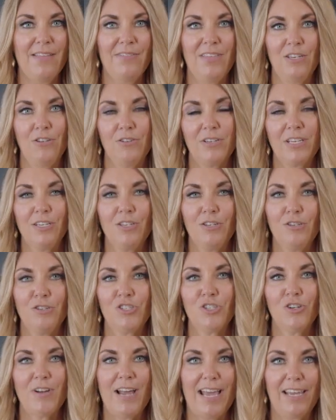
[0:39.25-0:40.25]
and then you can
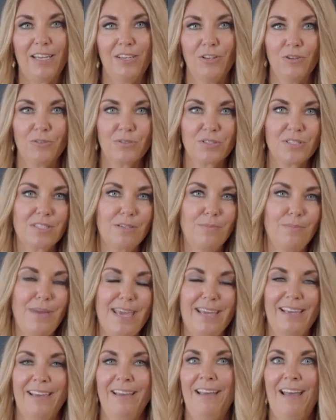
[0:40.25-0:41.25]
use your egg yolks to
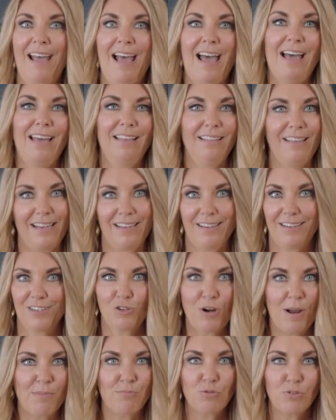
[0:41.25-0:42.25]
make like
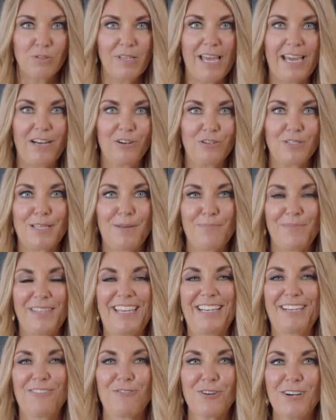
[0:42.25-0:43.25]
creme brulee or
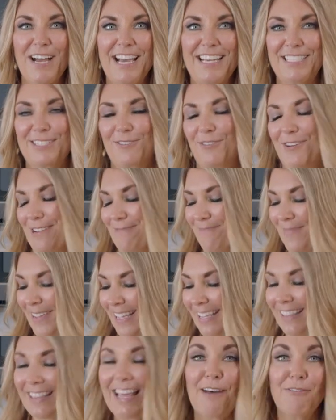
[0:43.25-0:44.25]
something, or ice cream.
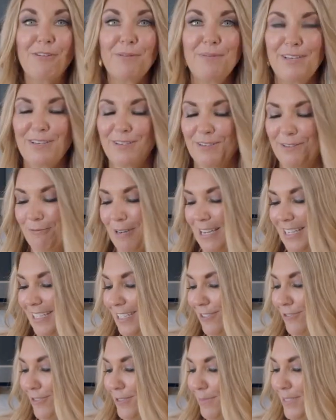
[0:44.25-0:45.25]
That would be a good way to
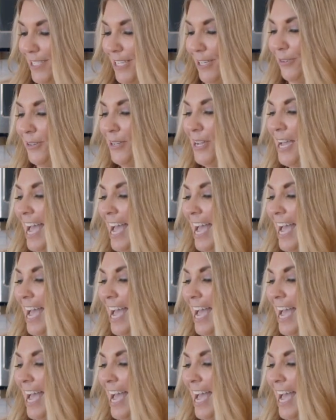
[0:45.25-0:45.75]
use them too.